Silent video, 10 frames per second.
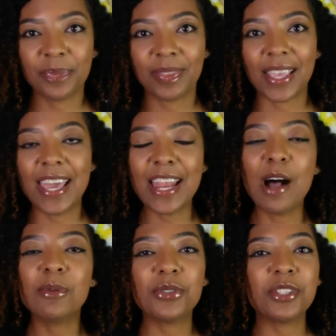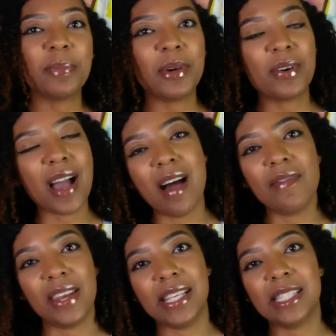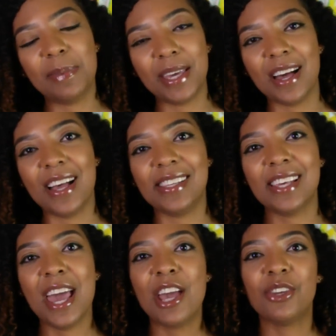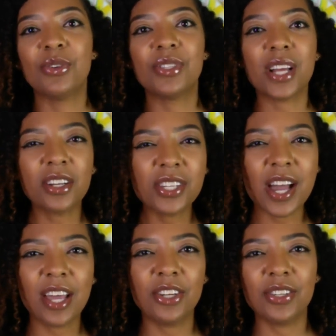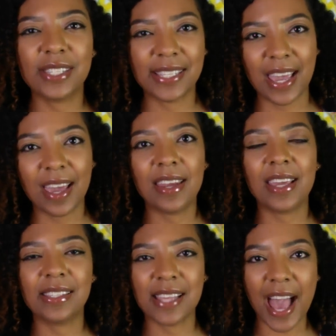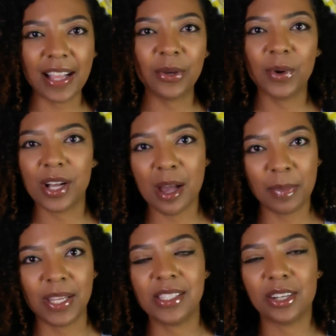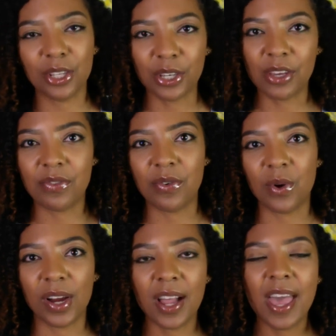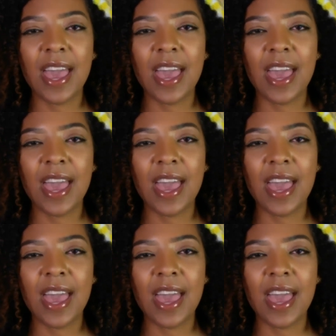it helps you to build confidence because you start to understand exactly what companies are looking for.